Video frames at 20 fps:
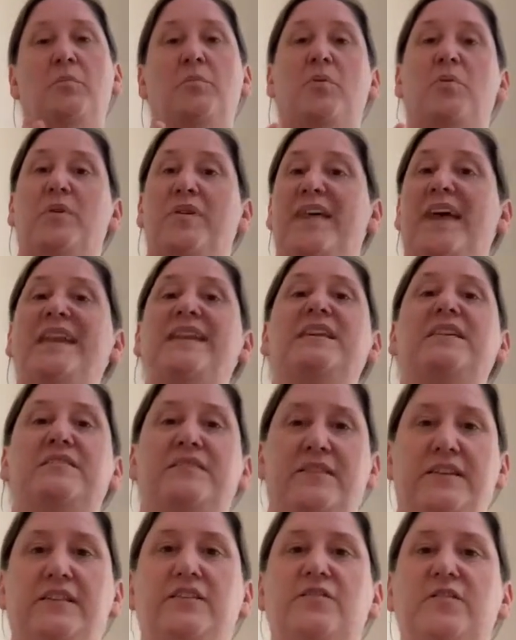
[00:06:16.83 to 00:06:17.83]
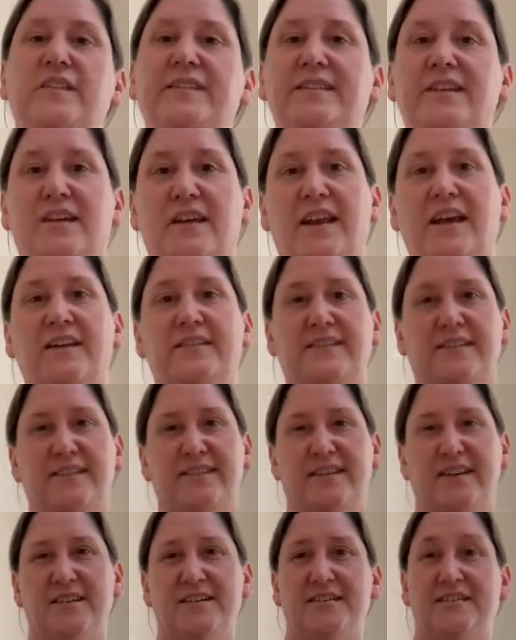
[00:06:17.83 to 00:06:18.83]
But with any of these physical
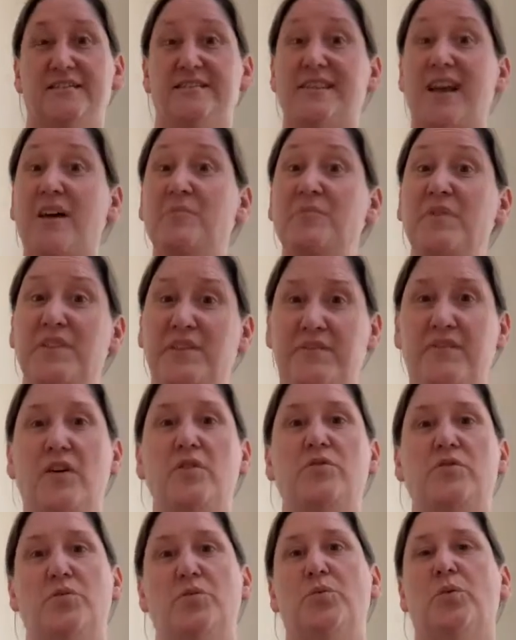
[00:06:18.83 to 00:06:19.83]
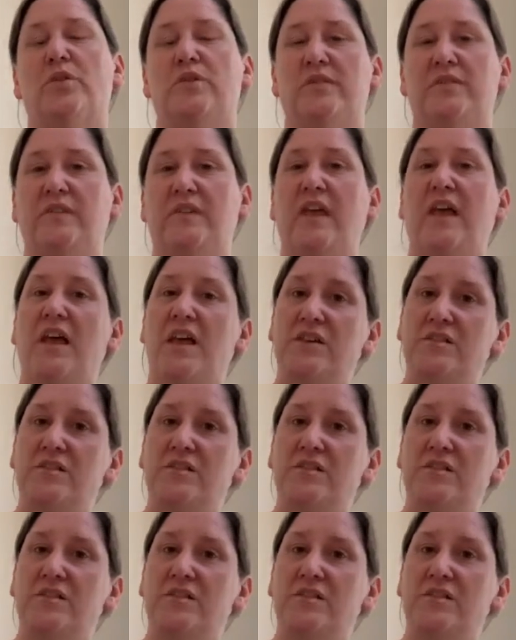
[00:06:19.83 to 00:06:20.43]
exercises and with the vocal ones,